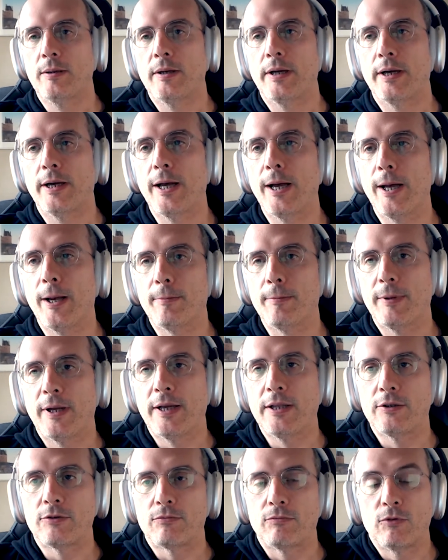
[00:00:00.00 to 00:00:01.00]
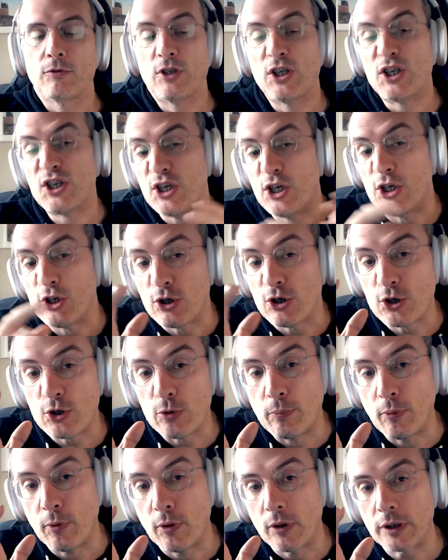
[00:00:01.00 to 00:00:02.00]
and decision
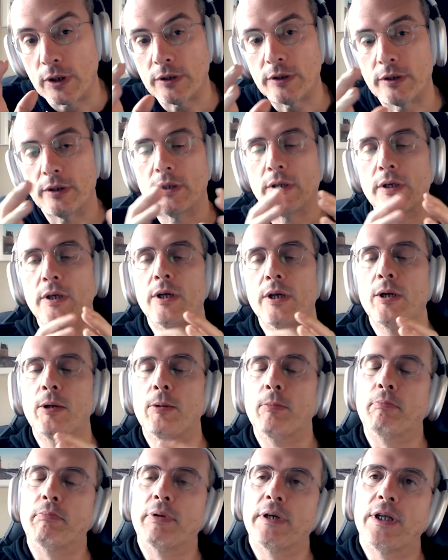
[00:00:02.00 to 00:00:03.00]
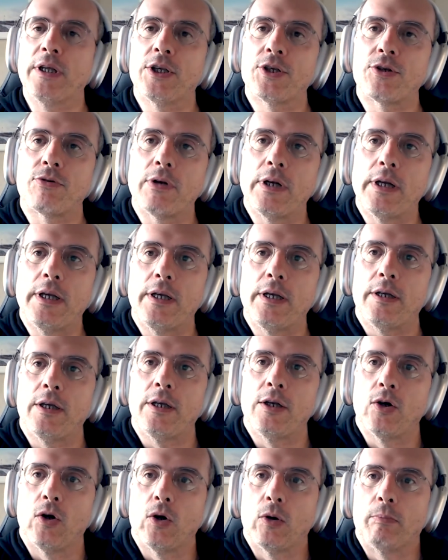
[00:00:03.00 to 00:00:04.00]
support, but it's really,
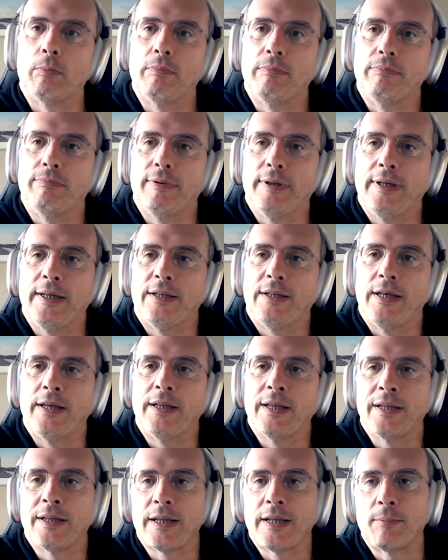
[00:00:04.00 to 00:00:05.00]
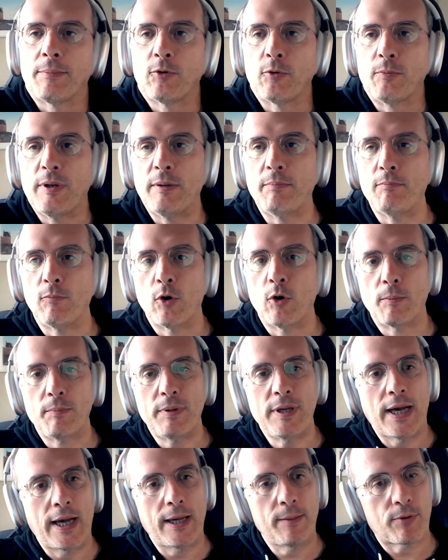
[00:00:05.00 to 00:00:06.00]
it ended up to be more
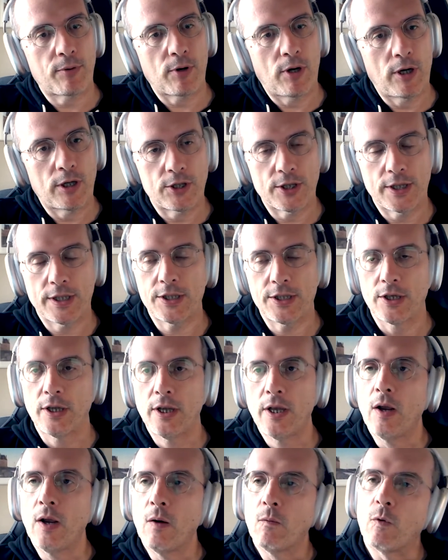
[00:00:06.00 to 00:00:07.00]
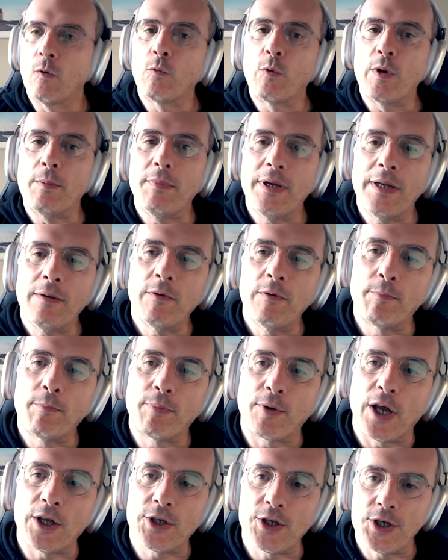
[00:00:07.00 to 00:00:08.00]
BI projects. What we mean with
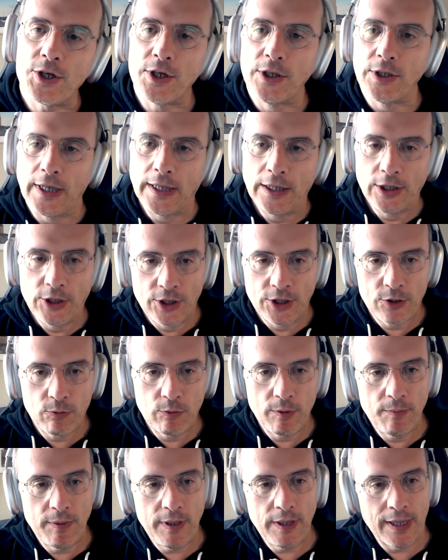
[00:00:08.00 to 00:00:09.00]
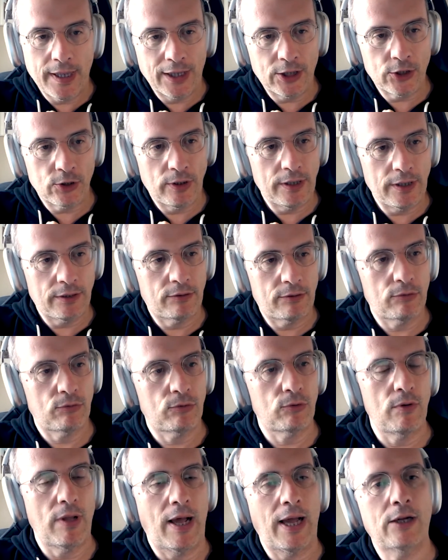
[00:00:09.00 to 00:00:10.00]
process intelligence, we mean actually,
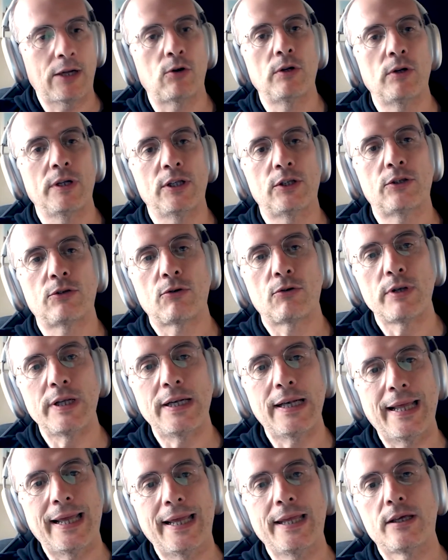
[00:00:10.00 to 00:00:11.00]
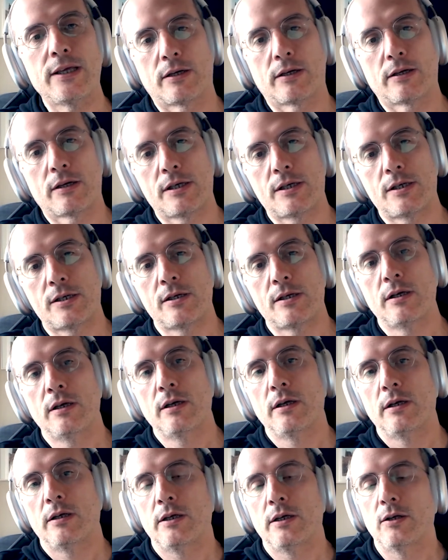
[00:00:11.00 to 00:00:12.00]
I call it 3 layers,
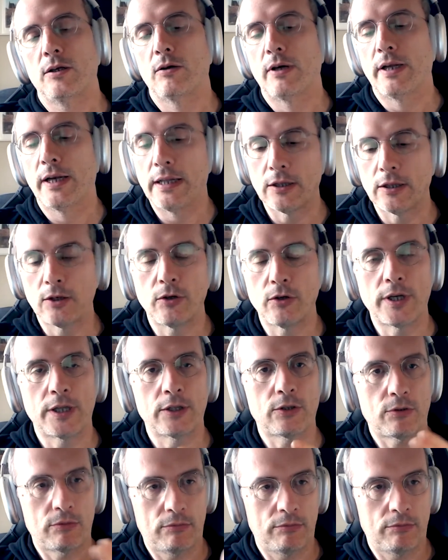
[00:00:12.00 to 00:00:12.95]
and I'll go on,